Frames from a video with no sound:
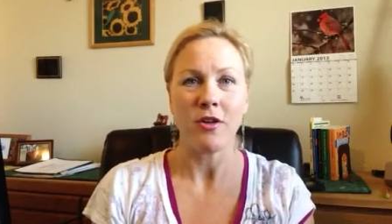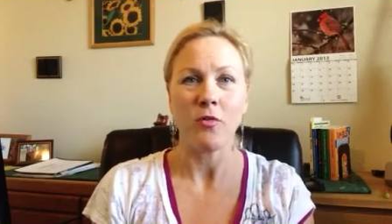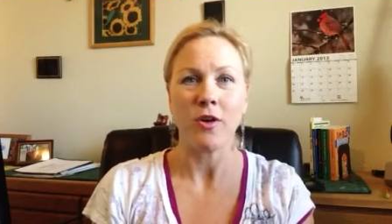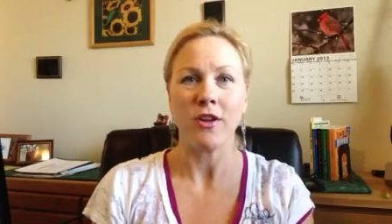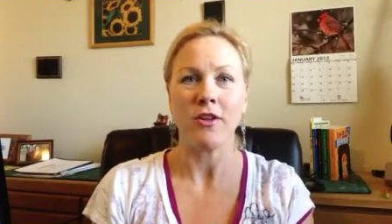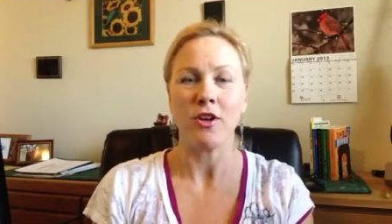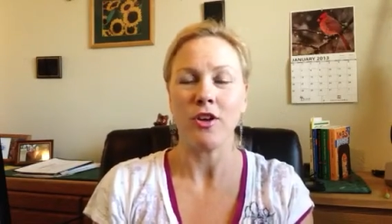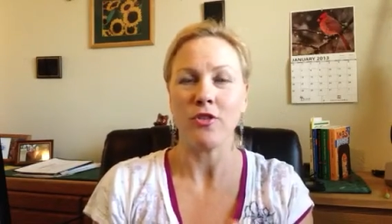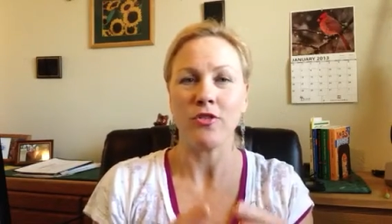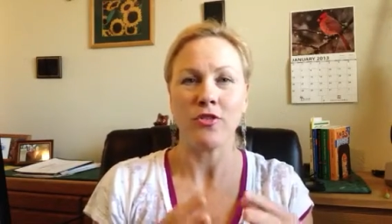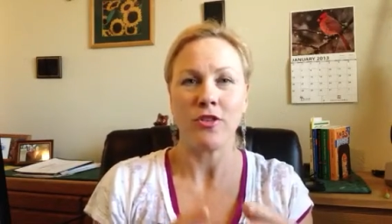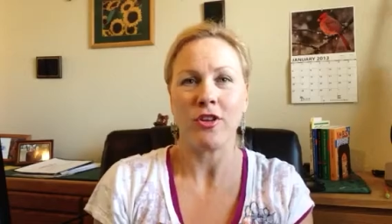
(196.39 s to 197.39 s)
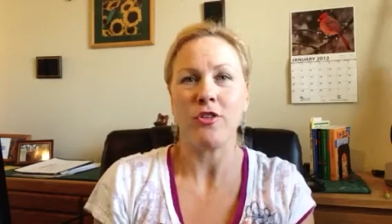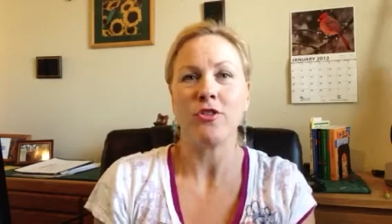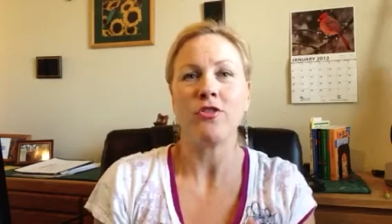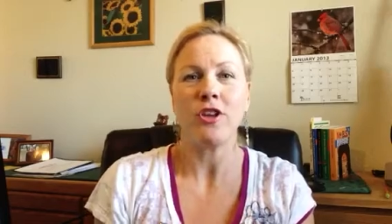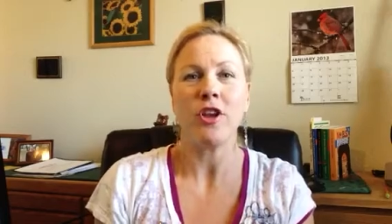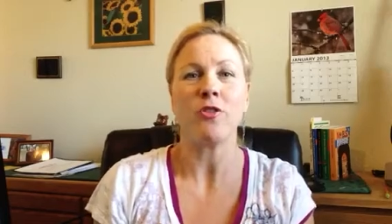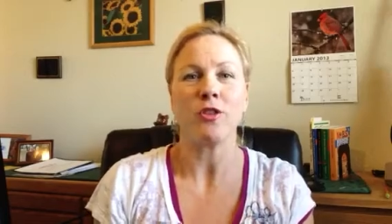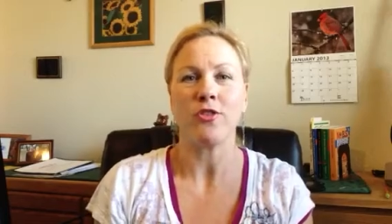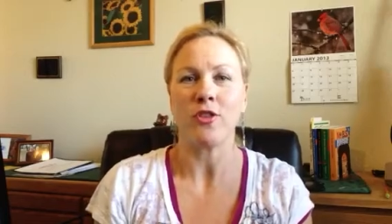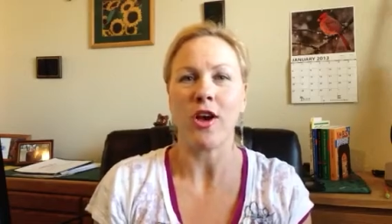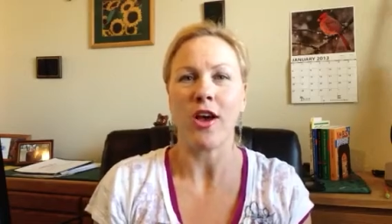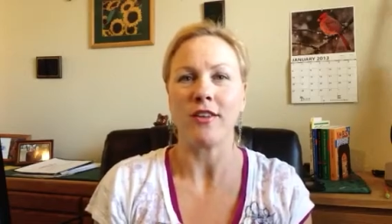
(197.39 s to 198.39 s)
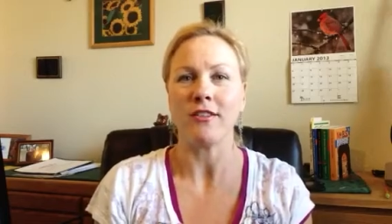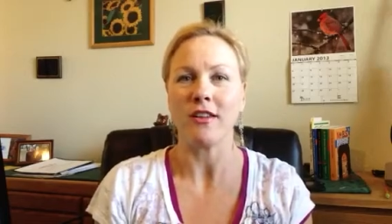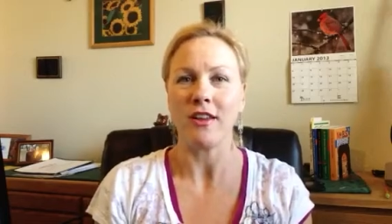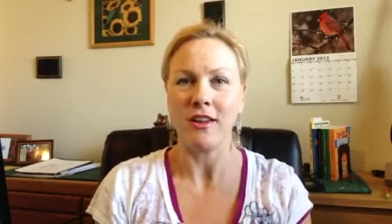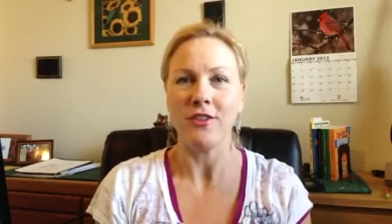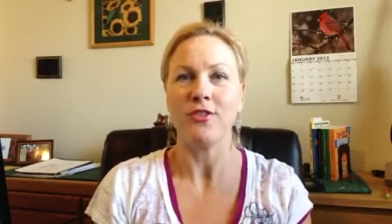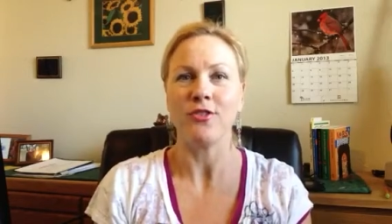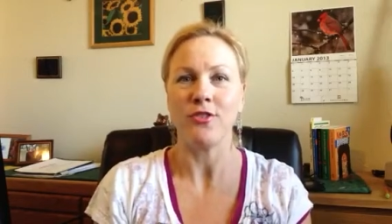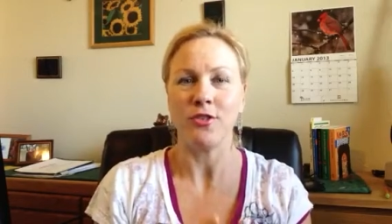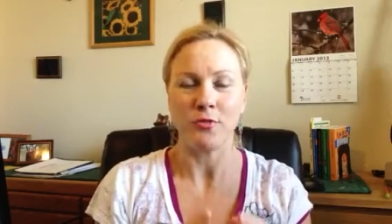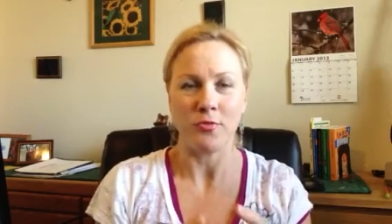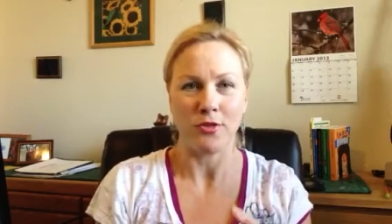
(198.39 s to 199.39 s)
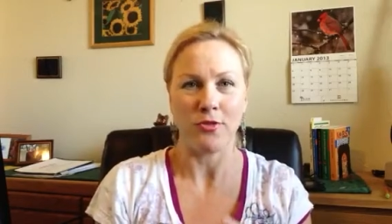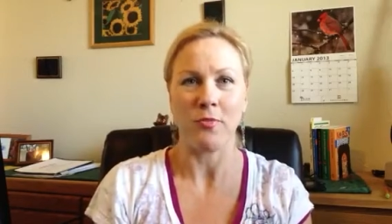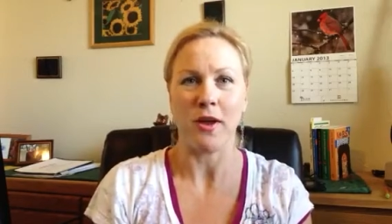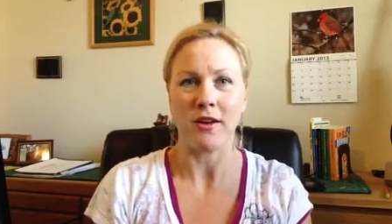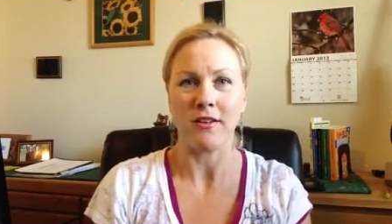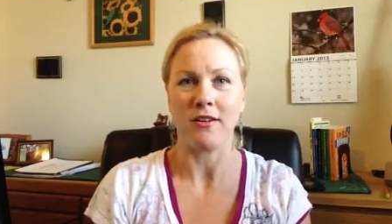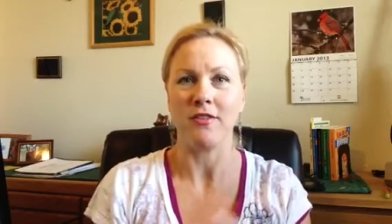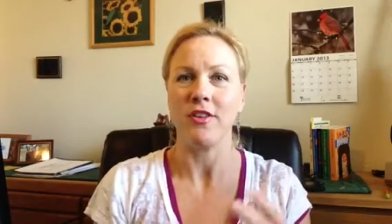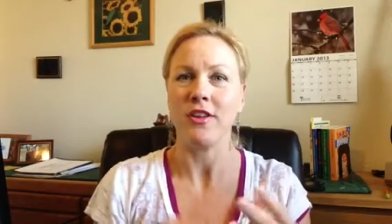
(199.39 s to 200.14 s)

Your secret sauce is your perspective.